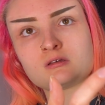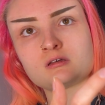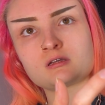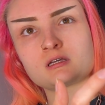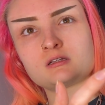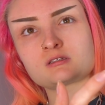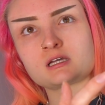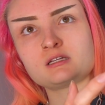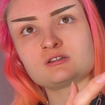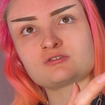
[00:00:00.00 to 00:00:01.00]
Again, it's
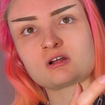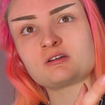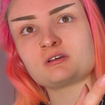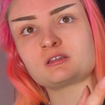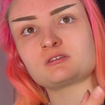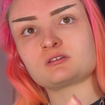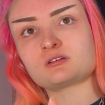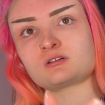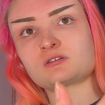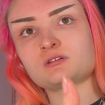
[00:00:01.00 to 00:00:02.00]
kind of dry like the
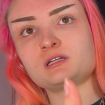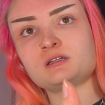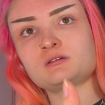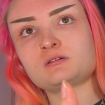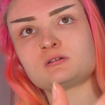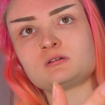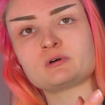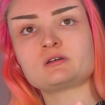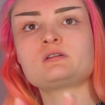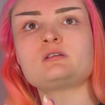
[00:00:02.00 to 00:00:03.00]
dark green,
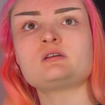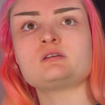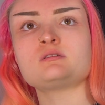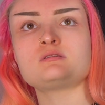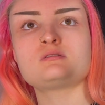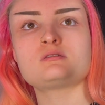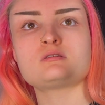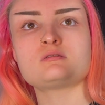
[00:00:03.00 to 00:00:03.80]
but it is